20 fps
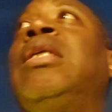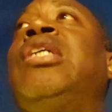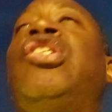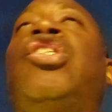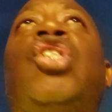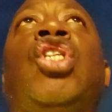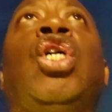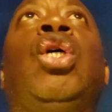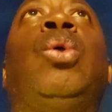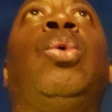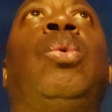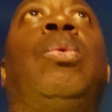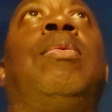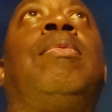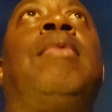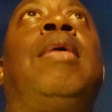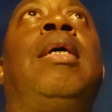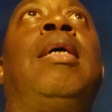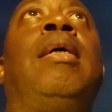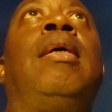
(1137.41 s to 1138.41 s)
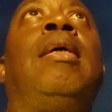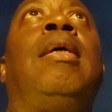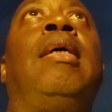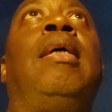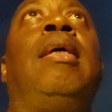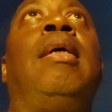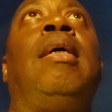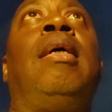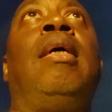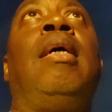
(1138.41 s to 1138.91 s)
ensue.
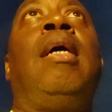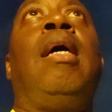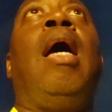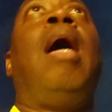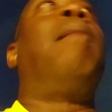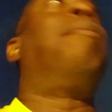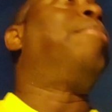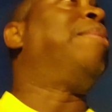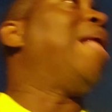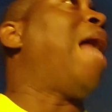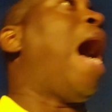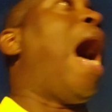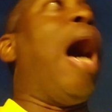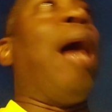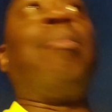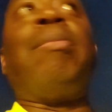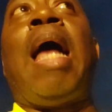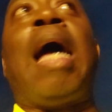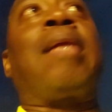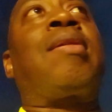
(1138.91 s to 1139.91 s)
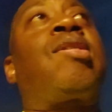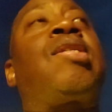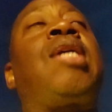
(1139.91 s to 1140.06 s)
Now, I'm not